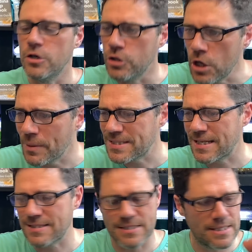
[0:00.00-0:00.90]
no
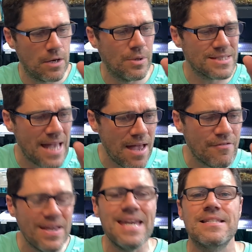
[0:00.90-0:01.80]
assassin snail has
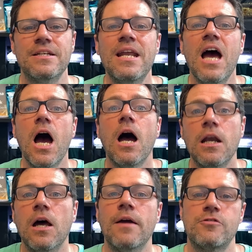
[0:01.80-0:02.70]
ever eaten a
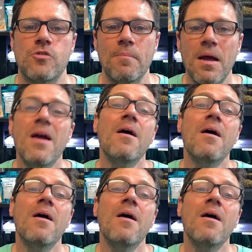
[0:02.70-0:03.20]
live shrimp.